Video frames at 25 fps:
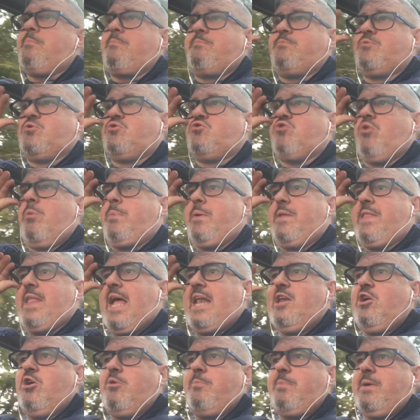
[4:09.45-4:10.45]
dropping
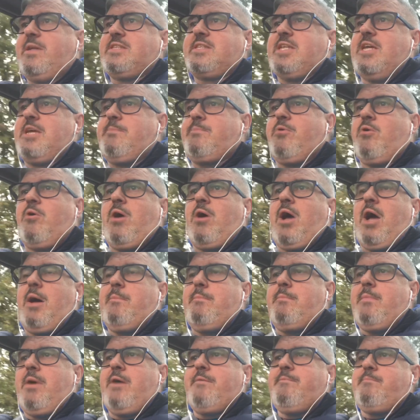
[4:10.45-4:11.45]
that little bit deeper
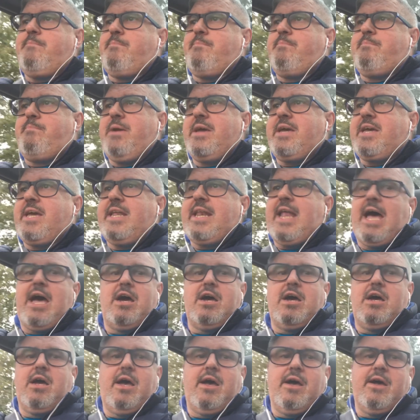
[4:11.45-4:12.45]
and picking
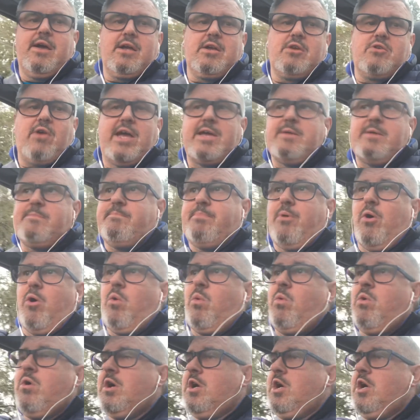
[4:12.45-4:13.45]
out a great
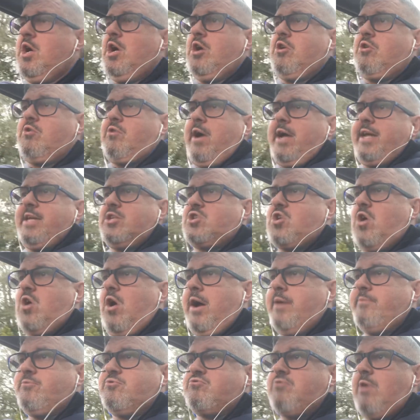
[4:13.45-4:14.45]
ball, great
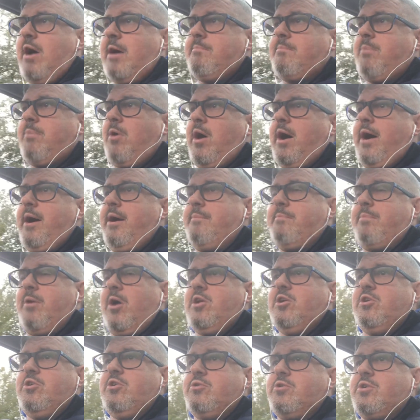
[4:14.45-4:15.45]
timed run
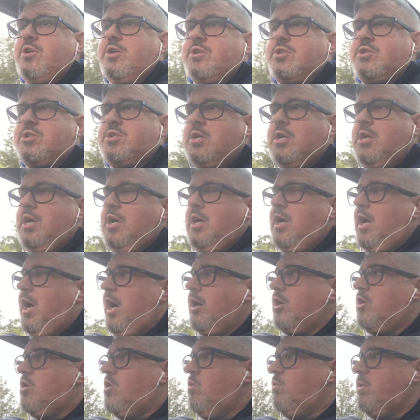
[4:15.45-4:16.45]
by Lucas,
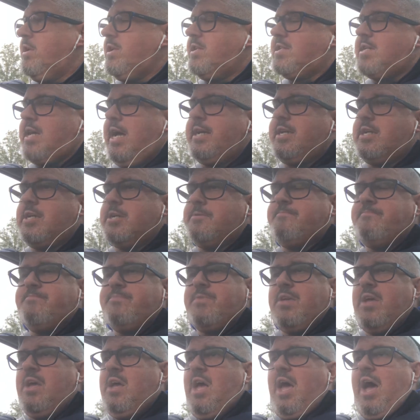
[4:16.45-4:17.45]
and coolly taken.
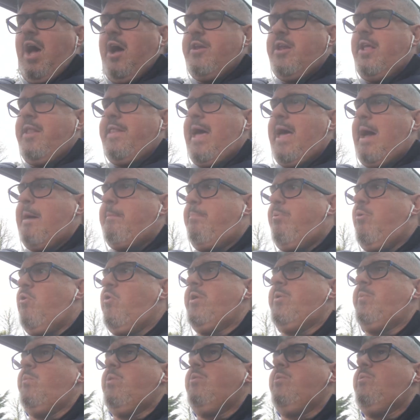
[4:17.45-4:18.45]
And at that
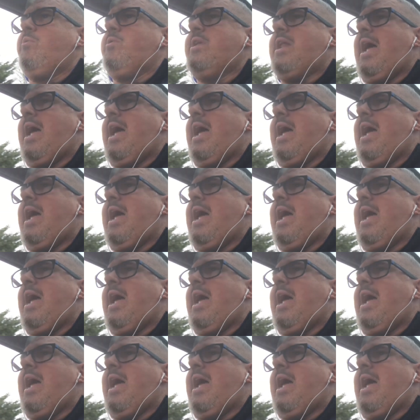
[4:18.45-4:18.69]
point, we were in